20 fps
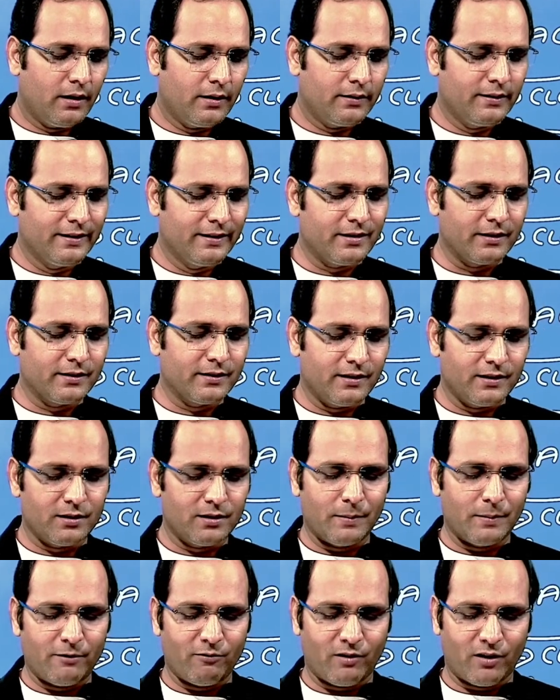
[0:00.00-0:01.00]
this is
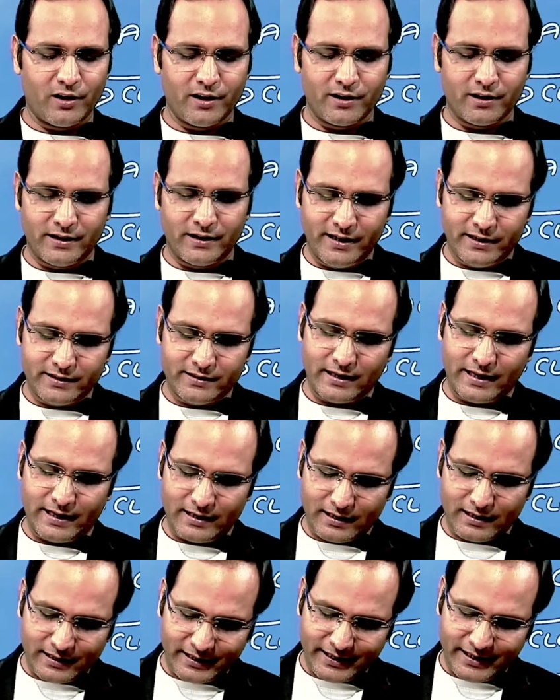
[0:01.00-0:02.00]
my wallet, neat
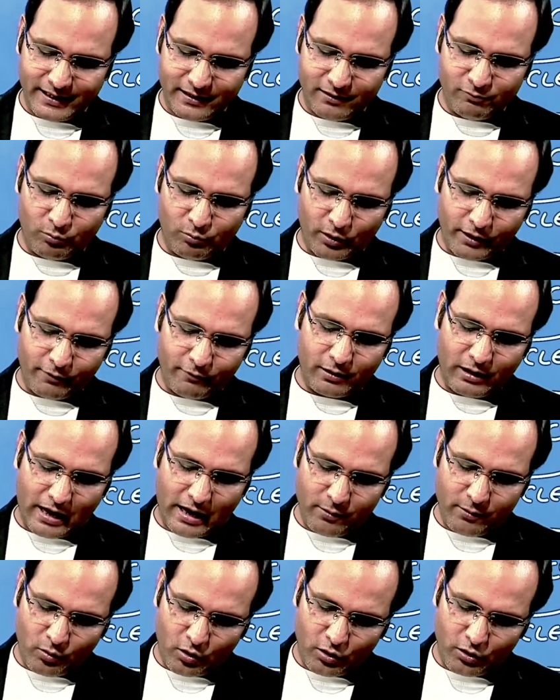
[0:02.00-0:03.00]
and clean, whatever
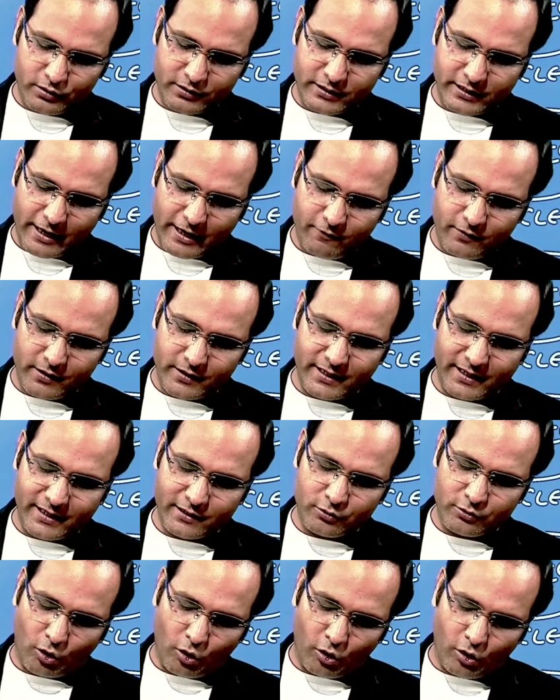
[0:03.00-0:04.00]
I want, everything
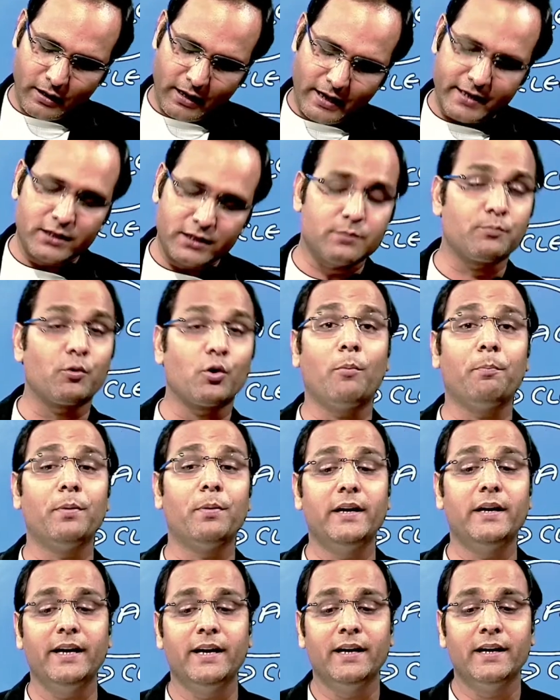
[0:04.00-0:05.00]
is organized
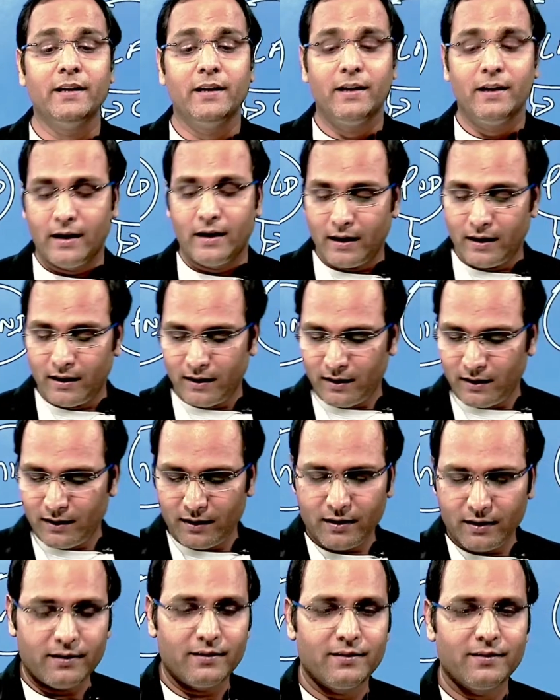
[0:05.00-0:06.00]
properly.
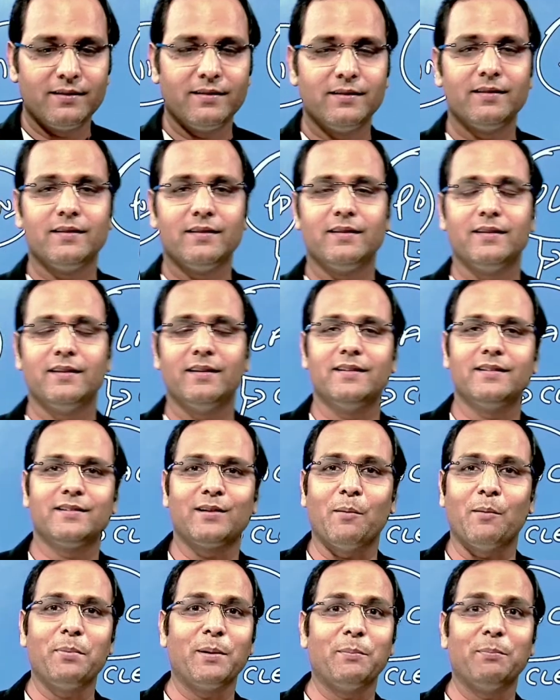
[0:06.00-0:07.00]

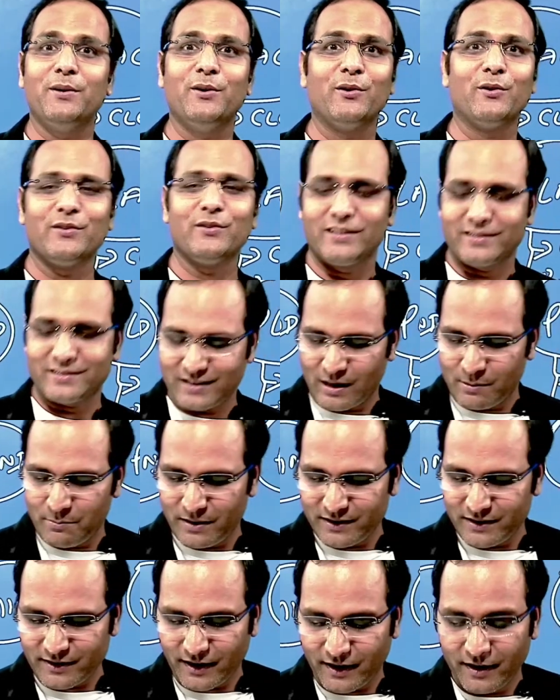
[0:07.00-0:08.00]
Some people, just come
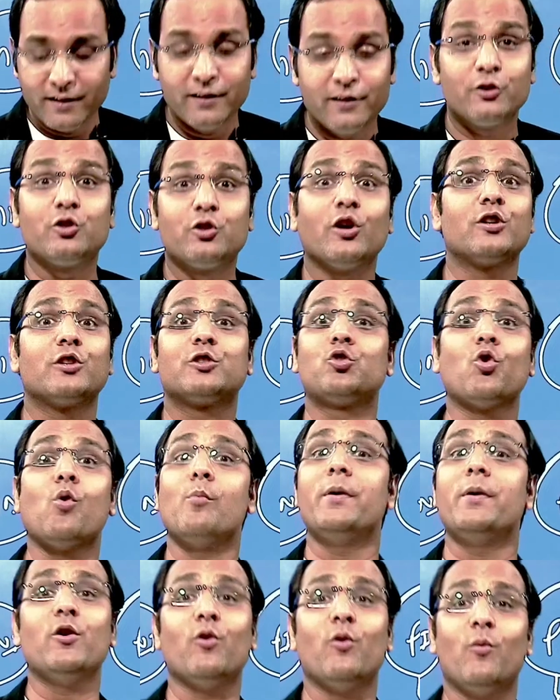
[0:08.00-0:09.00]
and say, sir, show
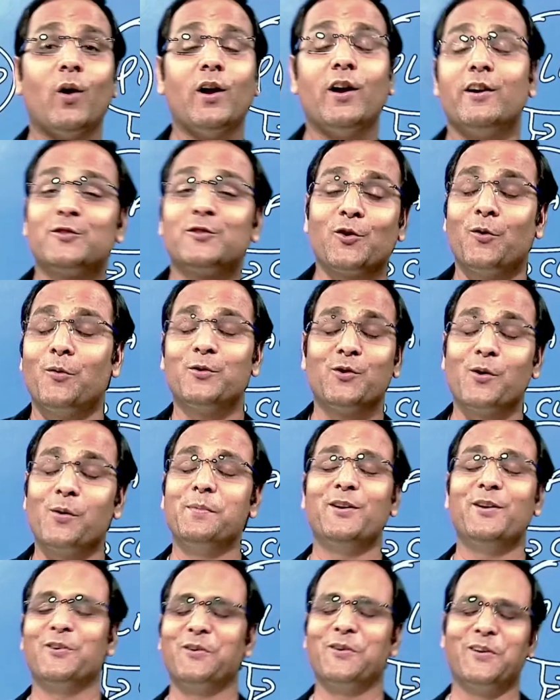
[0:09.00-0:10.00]
me your wallet, show me your